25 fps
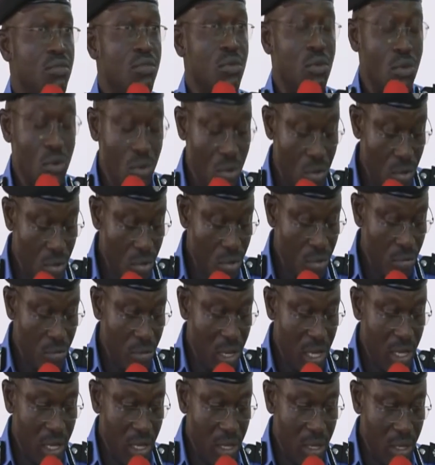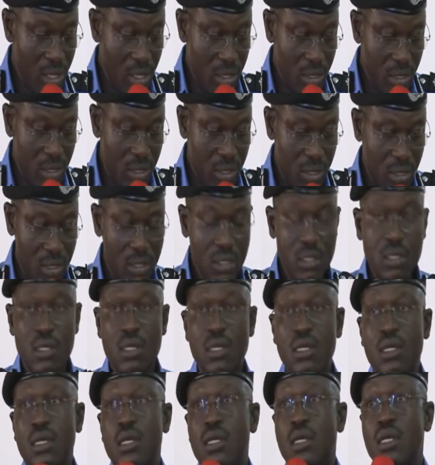for making this
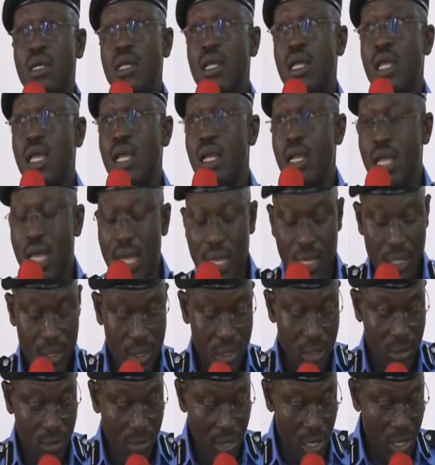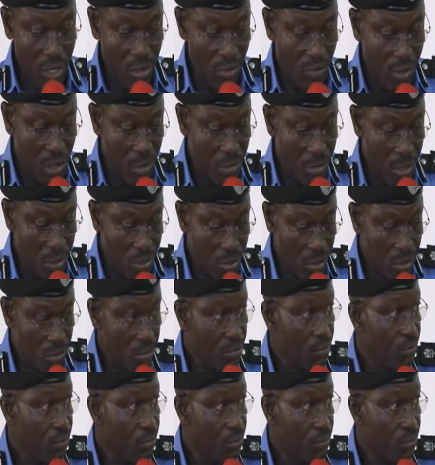a reality. Thank you very much.